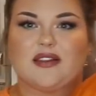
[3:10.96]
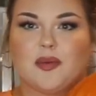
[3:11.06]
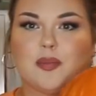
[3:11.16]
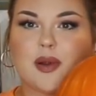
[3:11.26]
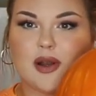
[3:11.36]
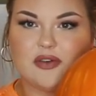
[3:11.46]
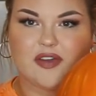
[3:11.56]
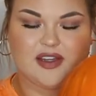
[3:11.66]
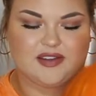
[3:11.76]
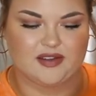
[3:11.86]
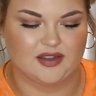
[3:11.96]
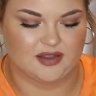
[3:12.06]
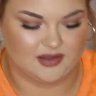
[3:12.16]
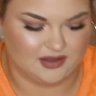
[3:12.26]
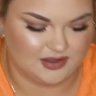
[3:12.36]
It's a perfect
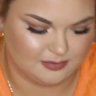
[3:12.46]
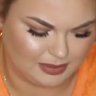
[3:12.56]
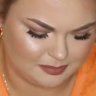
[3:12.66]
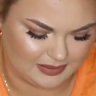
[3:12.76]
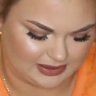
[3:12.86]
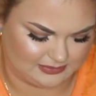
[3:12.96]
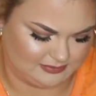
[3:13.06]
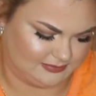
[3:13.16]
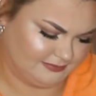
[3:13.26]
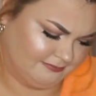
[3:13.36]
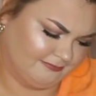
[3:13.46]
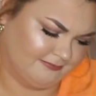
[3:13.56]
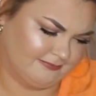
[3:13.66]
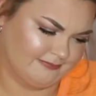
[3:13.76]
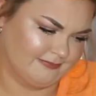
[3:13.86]
pumpkin.
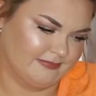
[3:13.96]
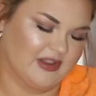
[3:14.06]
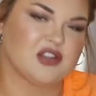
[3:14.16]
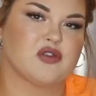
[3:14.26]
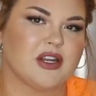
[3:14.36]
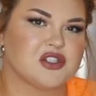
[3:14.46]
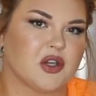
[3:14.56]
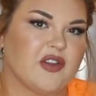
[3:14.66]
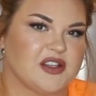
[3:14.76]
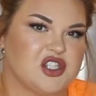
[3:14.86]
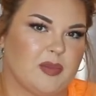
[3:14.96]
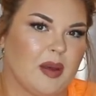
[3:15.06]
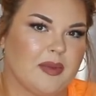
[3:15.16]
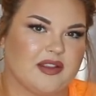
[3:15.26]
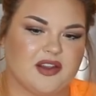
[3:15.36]
Trader Joe's had cheap
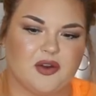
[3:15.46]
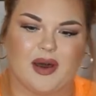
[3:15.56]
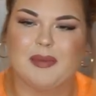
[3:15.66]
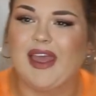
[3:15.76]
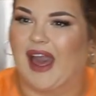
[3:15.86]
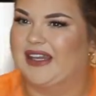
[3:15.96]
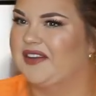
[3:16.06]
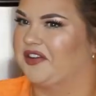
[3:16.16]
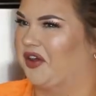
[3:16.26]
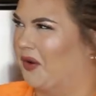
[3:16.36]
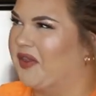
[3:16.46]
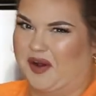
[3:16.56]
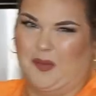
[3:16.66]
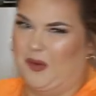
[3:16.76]
pumpkins too. I'm like, I need to go there